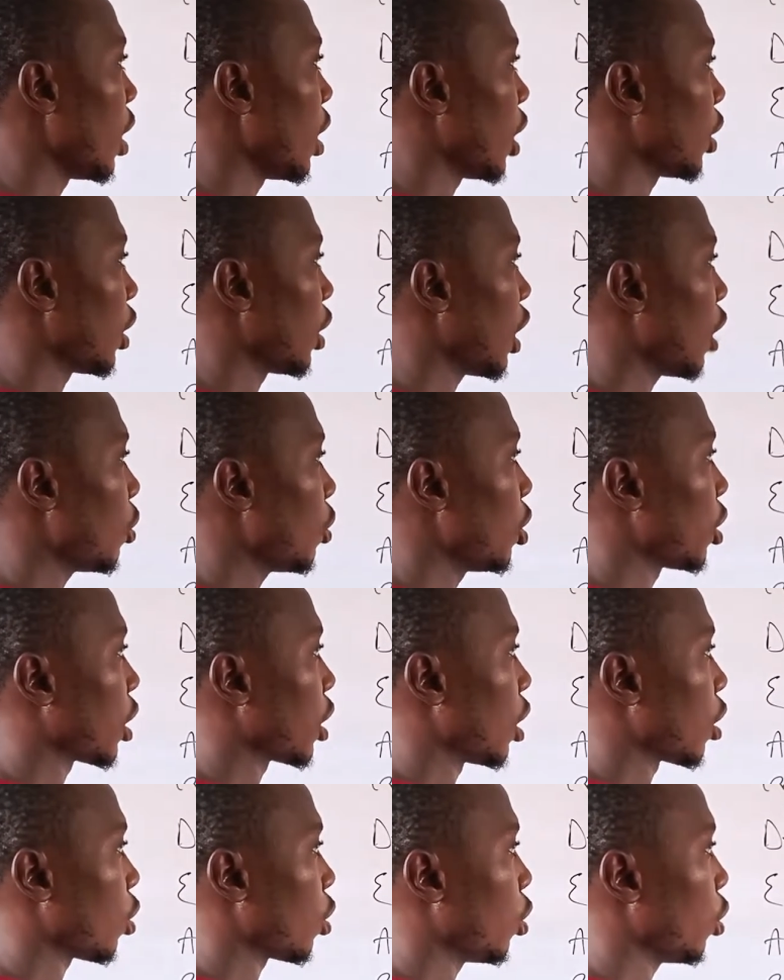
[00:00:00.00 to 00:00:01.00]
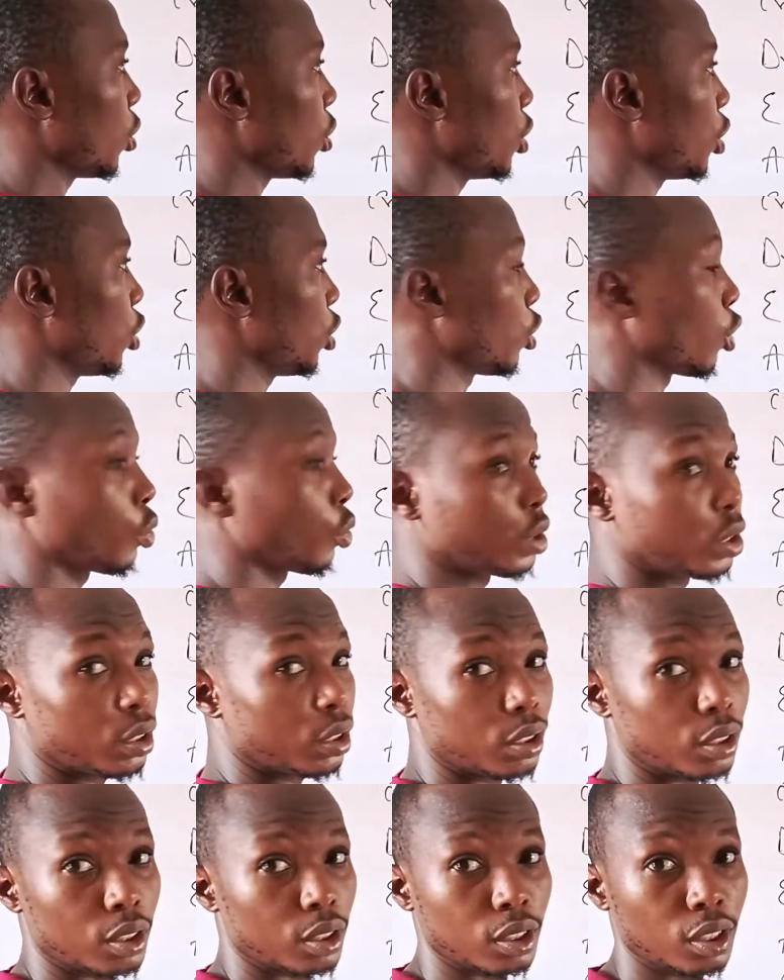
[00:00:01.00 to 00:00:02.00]
Another way you can call these
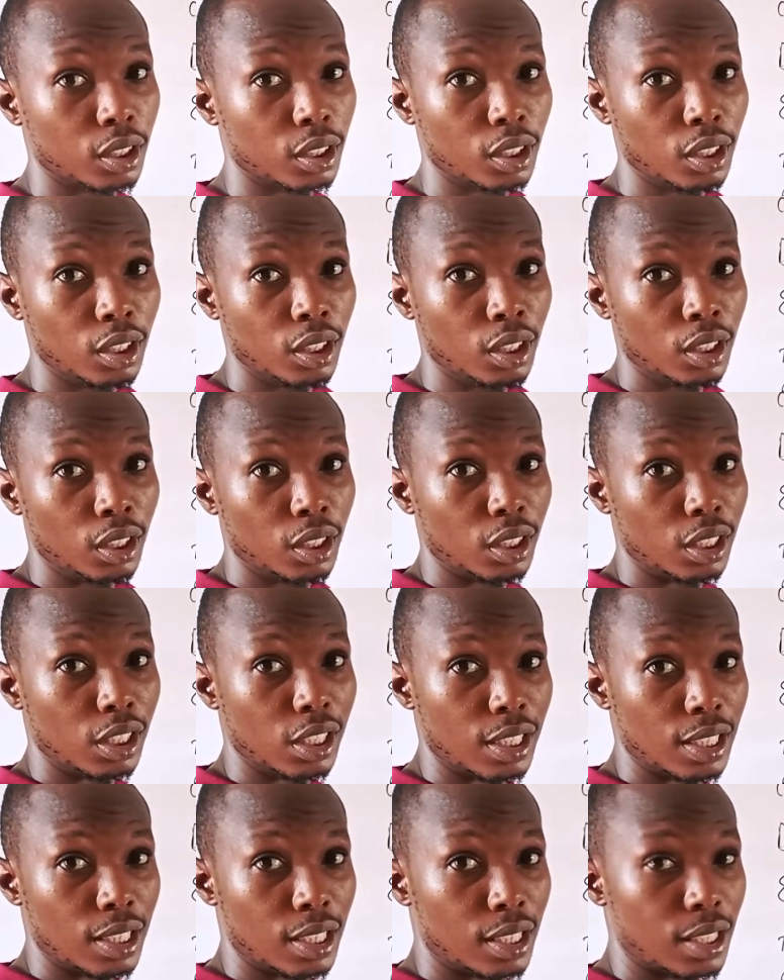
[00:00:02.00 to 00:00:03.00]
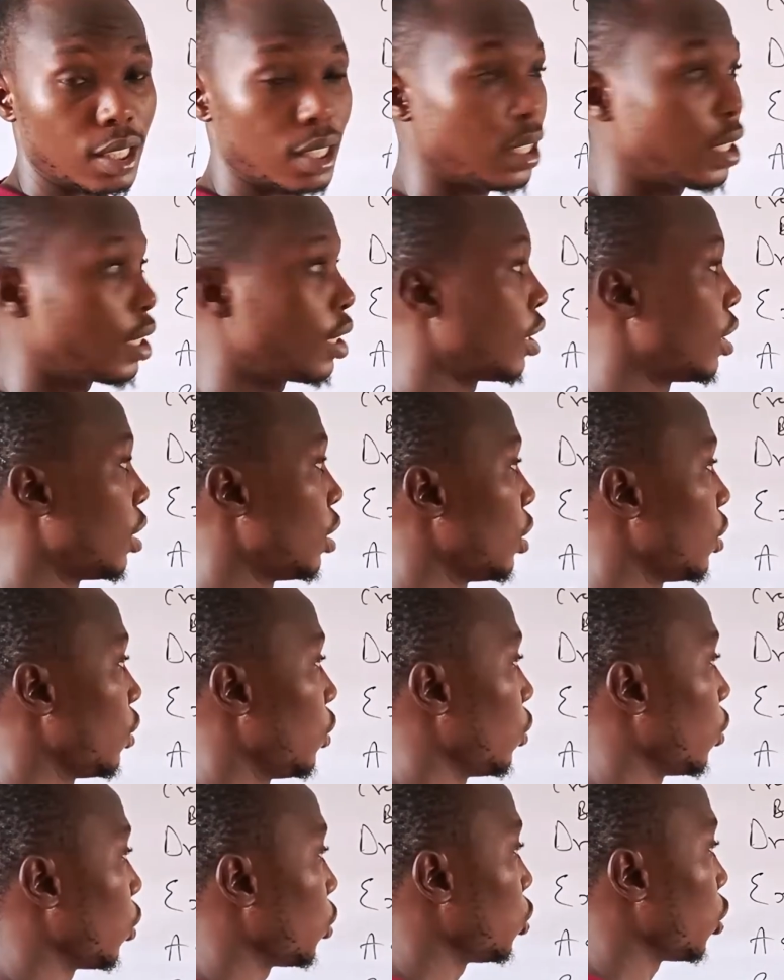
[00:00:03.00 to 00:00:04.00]
drawings is
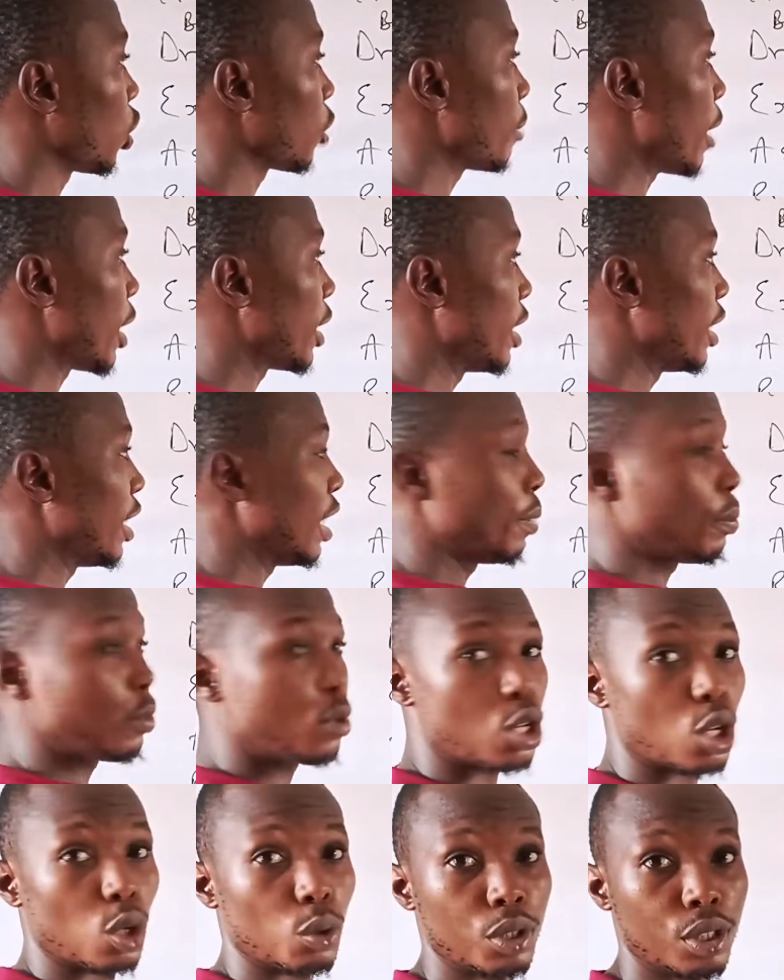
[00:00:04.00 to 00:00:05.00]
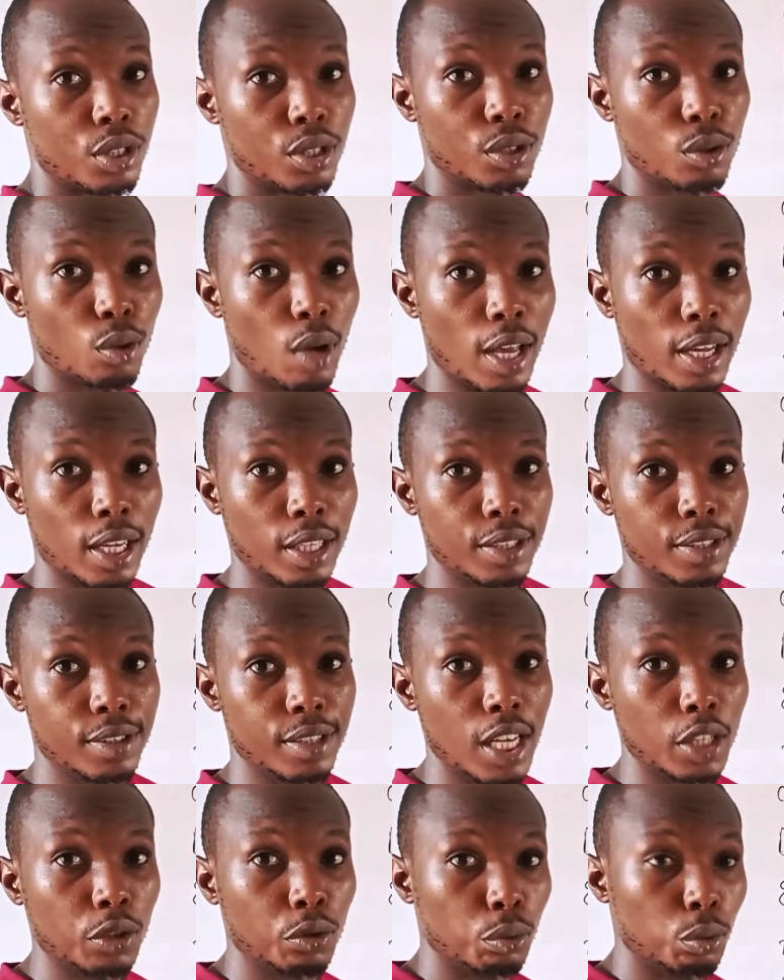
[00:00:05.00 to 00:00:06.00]
not just by the name drawing. So I can
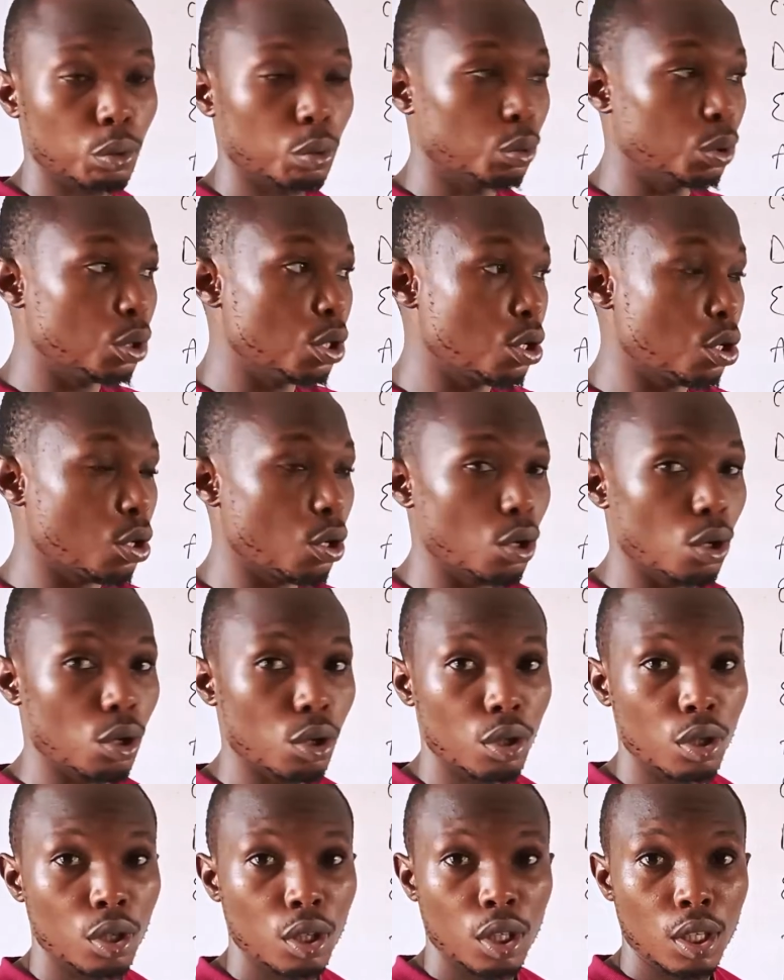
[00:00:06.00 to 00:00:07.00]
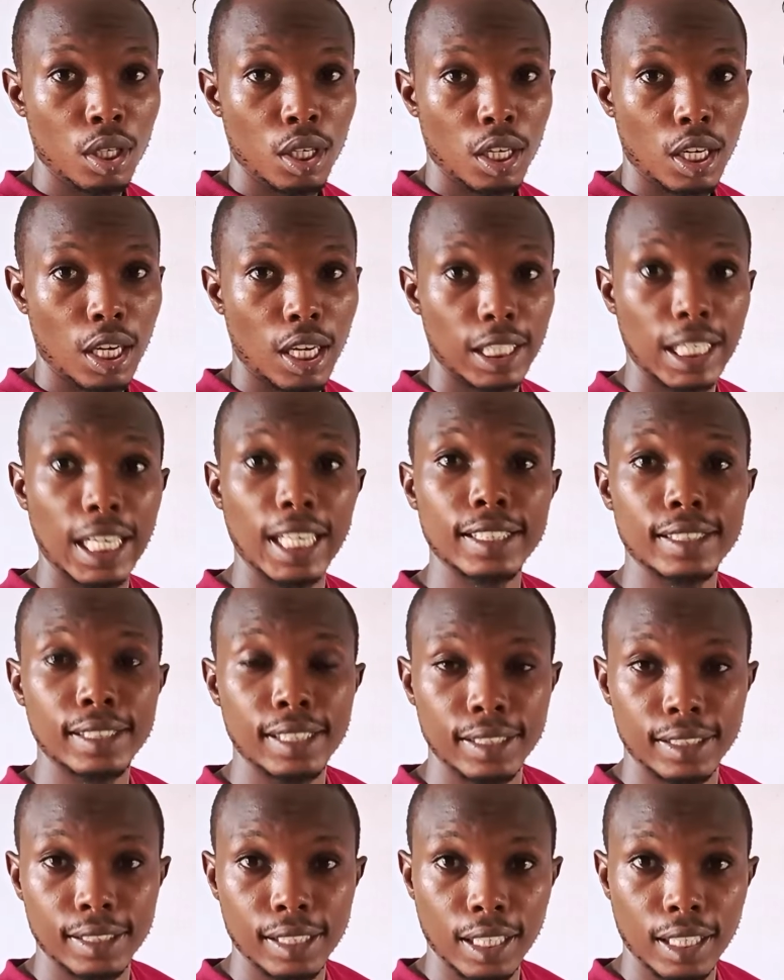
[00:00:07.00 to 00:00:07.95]
decide to withdraw an asset.